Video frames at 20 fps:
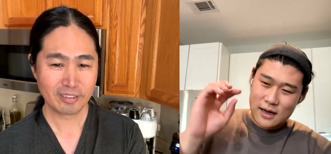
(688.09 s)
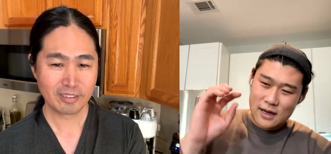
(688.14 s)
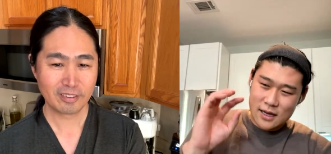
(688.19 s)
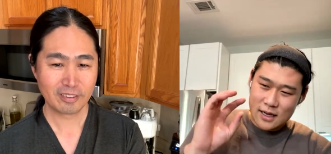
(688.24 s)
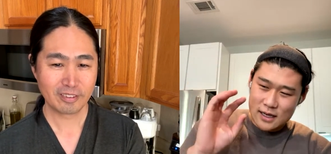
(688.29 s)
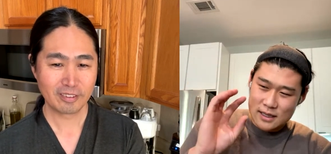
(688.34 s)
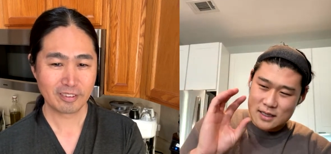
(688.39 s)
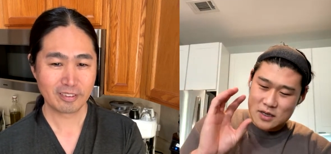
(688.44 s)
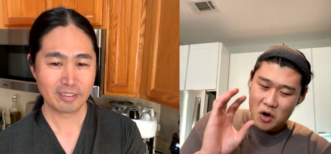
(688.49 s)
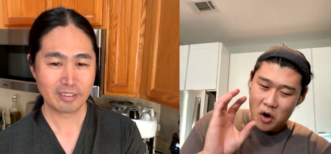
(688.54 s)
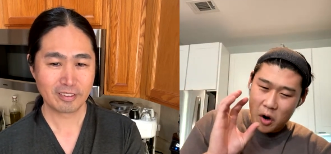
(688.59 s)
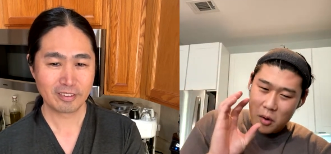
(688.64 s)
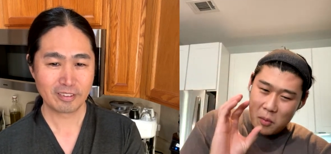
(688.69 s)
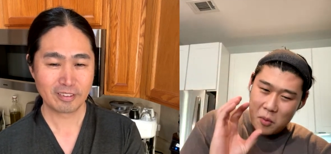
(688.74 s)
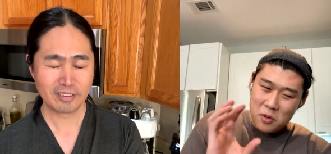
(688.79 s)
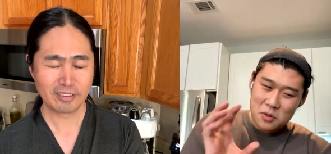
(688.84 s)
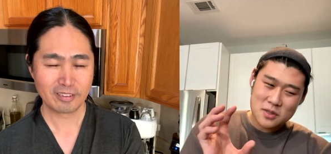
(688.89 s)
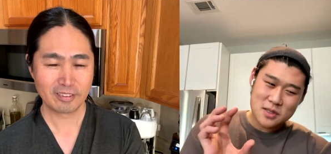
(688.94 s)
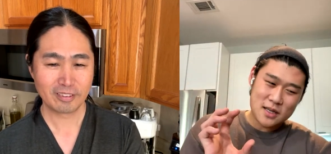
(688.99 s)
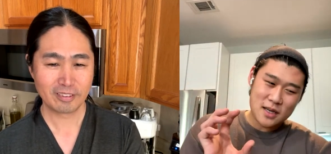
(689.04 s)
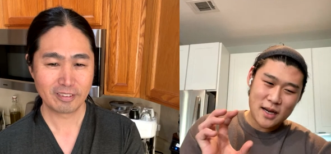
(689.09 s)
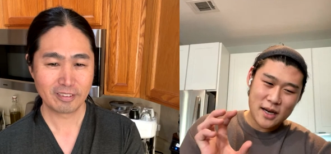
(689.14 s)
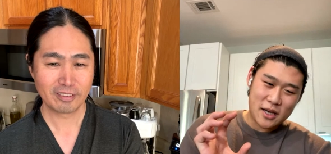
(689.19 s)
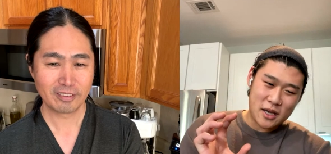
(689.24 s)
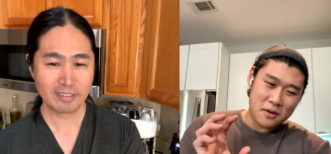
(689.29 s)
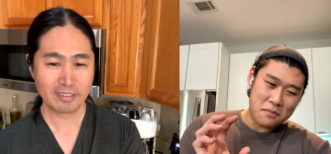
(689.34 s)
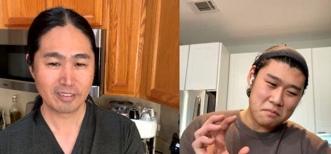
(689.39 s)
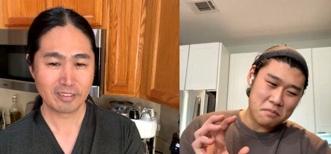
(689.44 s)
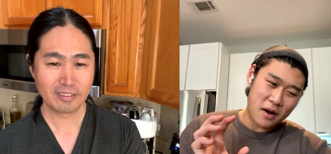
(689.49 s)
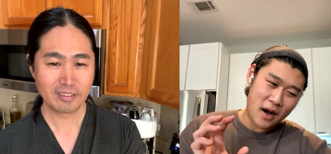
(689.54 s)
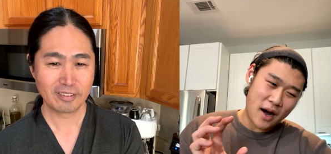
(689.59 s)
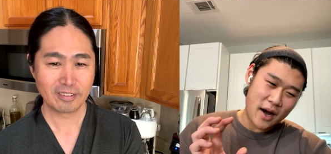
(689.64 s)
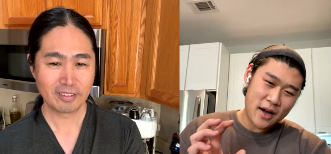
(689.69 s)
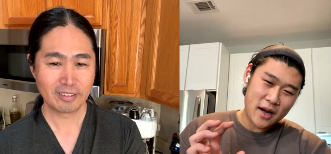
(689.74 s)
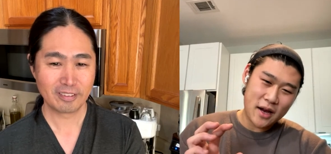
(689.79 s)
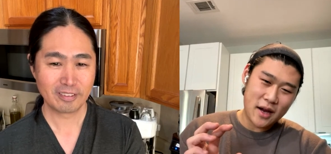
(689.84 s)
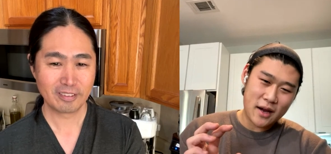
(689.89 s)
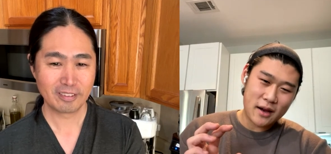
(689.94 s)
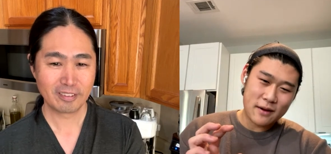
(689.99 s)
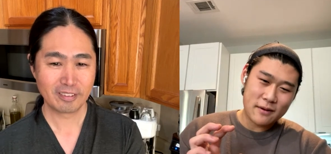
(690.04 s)
Speaker 1: it's almost like
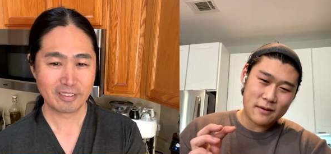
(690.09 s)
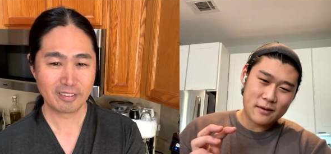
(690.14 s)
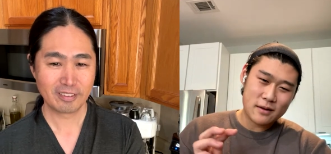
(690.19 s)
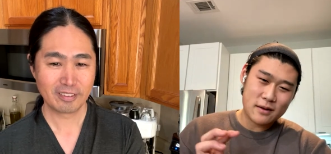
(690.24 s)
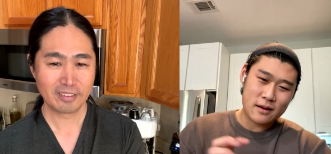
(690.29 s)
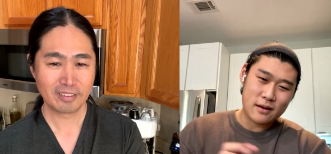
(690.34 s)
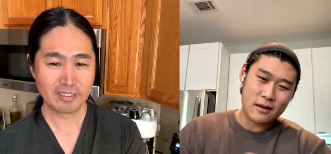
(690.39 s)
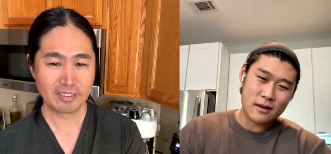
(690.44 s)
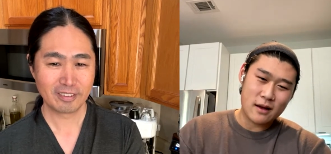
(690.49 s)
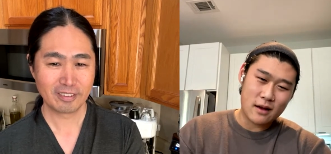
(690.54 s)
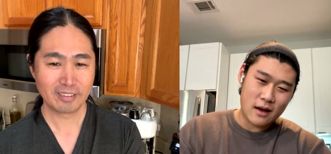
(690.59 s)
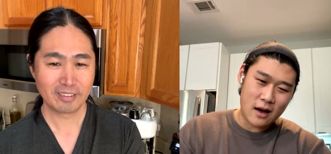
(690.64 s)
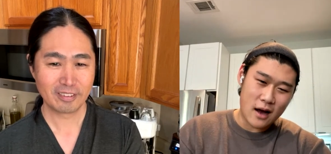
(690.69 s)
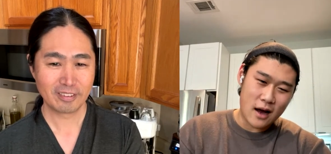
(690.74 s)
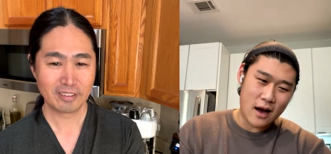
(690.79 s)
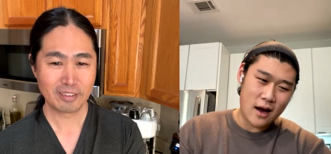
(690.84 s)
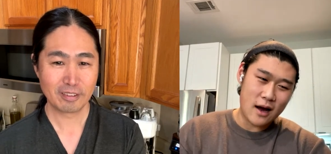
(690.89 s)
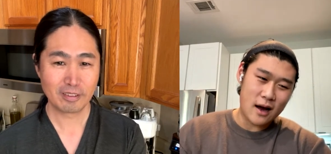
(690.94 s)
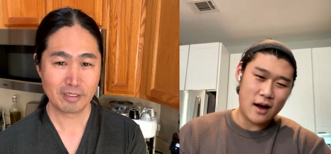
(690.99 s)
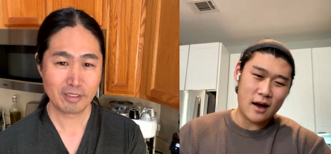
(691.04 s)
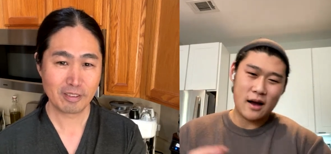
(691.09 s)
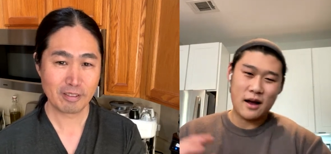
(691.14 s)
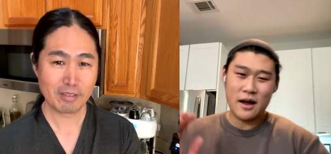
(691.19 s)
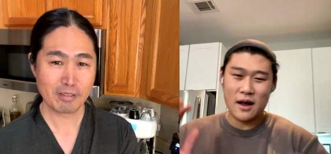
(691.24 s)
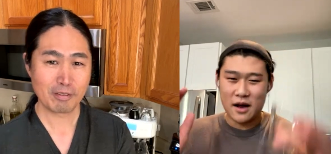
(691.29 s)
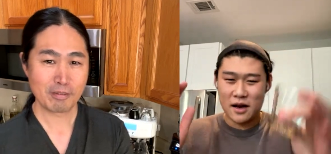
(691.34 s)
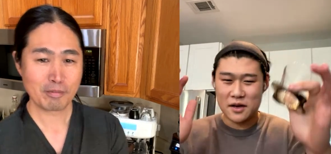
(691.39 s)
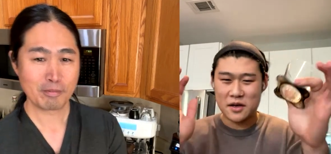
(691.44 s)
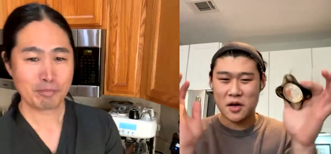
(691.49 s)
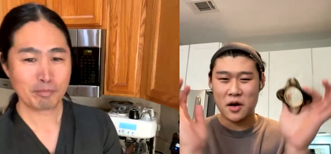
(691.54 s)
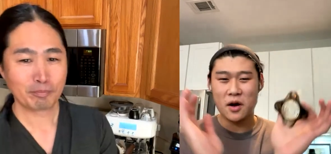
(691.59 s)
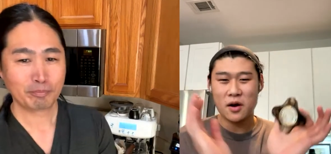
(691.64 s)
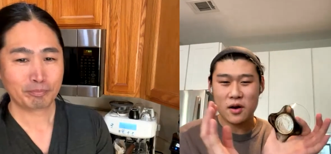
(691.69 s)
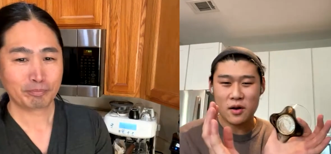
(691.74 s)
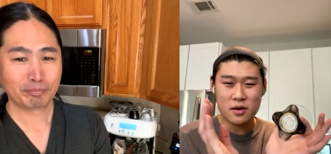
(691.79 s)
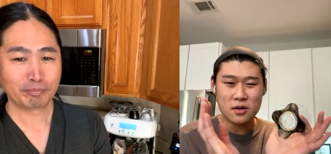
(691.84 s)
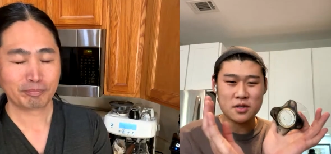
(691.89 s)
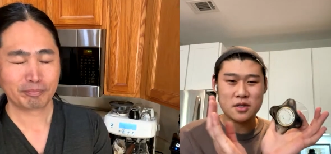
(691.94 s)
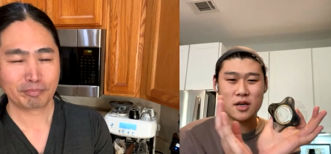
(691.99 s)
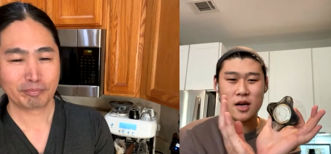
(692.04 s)
combining uh,
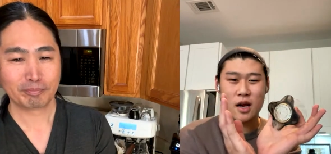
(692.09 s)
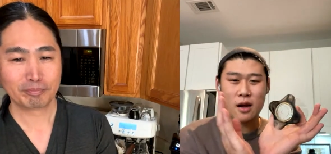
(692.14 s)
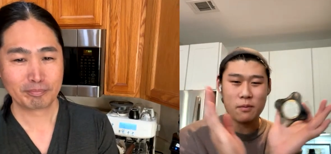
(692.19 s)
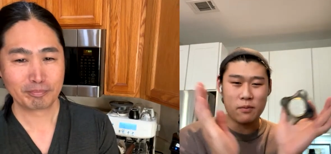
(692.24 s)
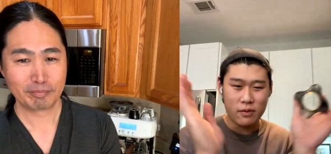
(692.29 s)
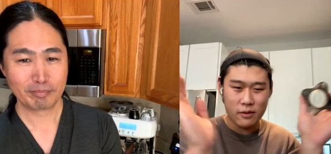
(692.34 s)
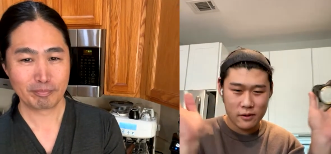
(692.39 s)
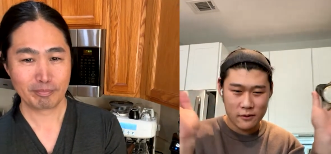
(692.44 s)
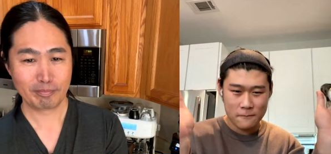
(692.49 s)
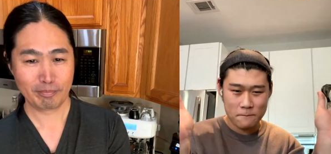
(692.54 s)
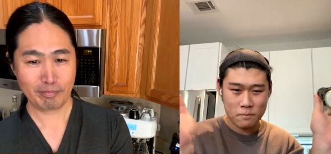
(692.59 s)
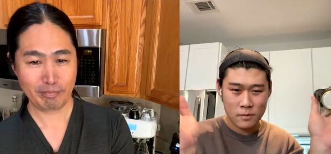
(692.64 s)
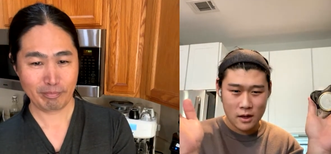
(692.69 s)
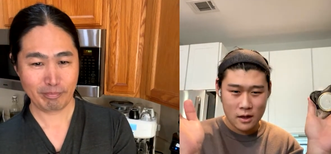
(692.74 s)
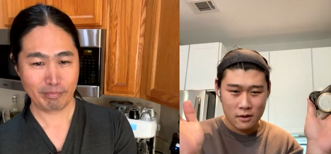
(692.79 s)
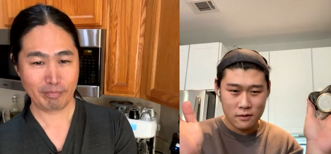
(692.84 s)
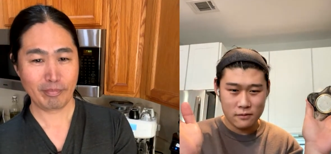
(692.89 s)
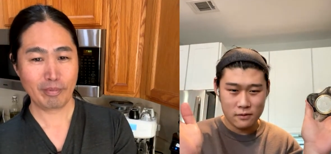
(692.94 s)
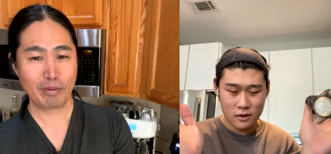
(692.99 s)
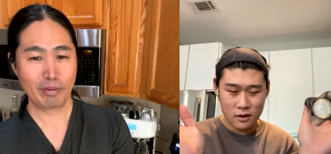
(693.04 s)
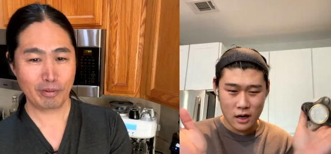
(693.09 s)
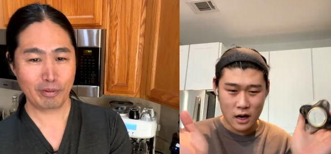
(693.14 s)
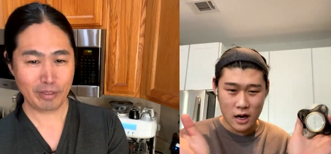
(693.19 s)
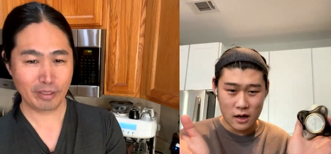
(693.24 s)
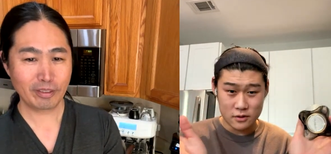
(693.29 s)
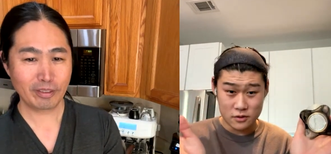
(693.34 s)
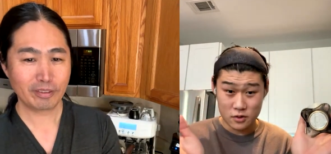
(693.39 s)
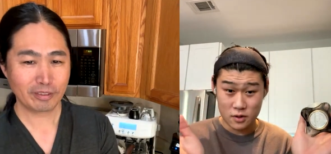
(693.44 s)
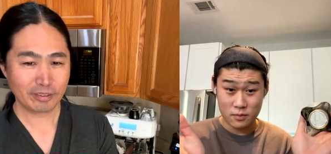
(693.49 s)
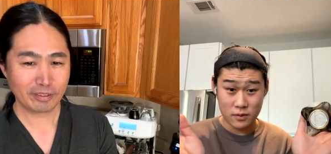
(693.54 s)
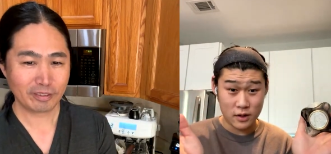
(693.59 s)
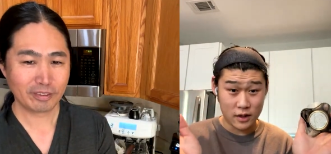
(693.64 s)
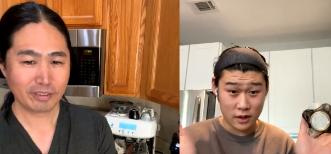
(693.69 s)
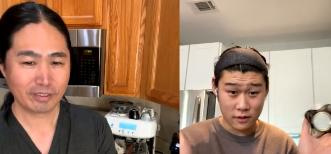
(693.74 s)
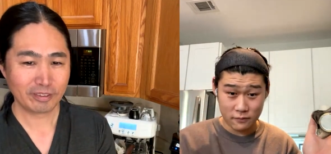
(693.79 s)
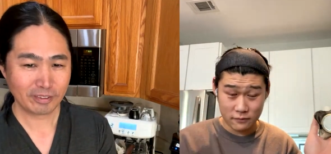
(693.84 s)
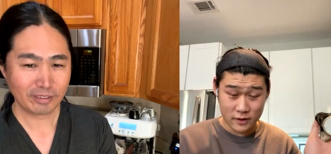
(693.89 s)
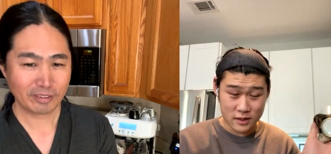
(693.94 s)
conical shape okay. uh, dripper like a